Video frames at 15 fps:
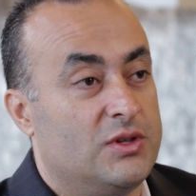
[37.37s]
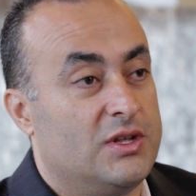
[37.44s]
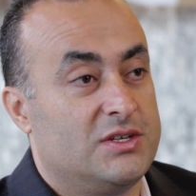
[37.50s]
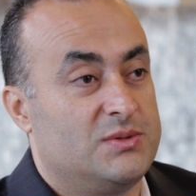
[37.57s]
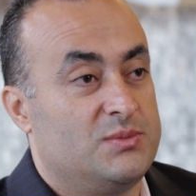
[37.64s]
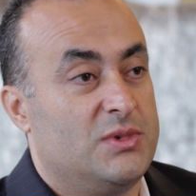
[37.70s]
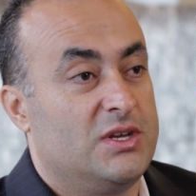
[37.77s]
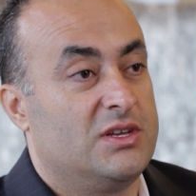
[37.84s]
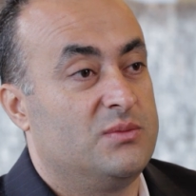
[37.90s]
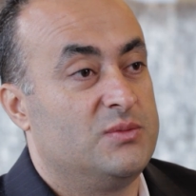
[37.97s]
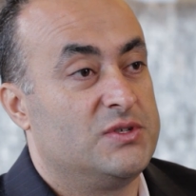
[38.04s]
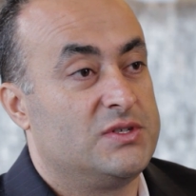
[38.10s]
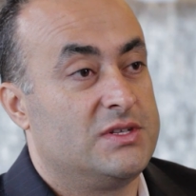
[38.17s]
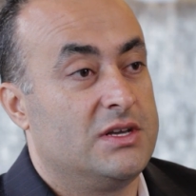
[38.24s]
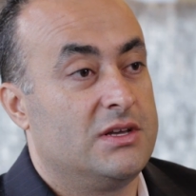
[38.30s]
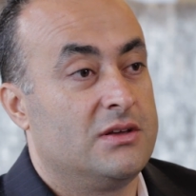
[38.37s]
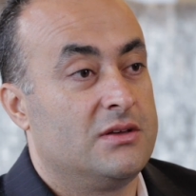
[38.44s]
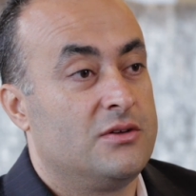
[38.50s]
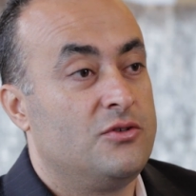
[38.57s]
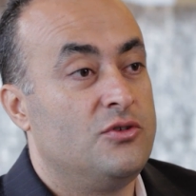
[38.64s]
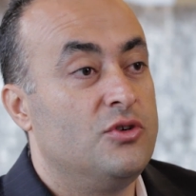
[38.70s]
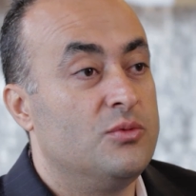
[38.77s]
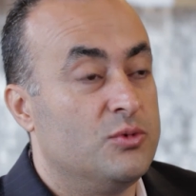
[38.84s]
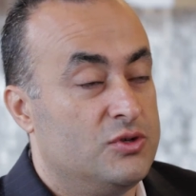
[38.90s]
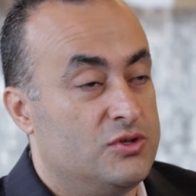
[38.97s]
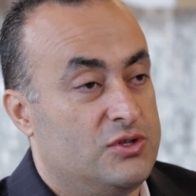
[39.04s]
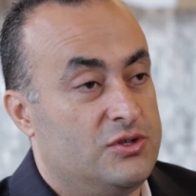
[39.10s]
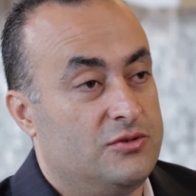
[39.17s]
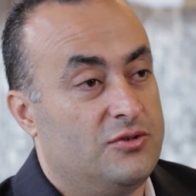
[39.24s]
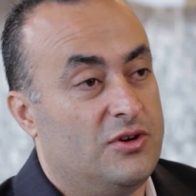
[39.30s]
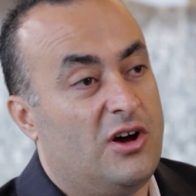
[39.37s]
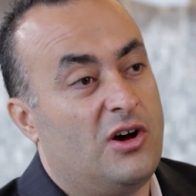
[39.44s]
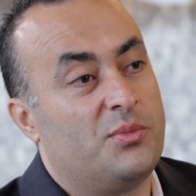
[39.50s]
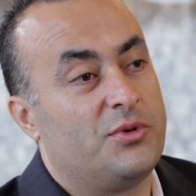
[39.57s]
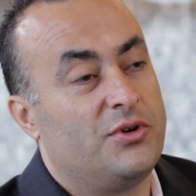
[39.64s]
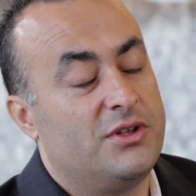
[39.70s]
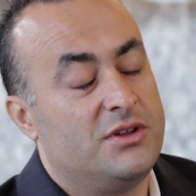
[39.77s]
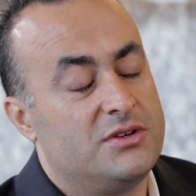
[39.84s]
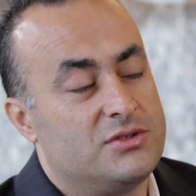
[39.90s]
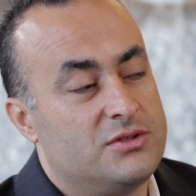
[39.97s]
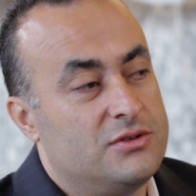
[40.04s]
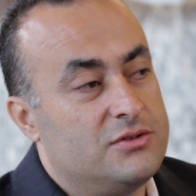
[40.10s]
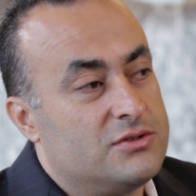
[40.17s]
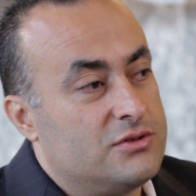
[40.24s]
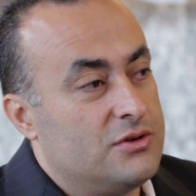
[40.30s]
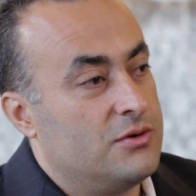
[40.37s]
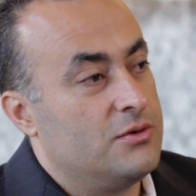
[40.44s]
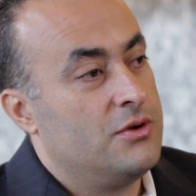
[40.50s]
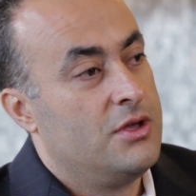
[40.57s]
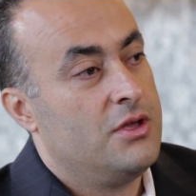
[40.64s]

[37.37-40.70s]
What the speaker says: doesn't make a mistake. Humans do, the operators do. So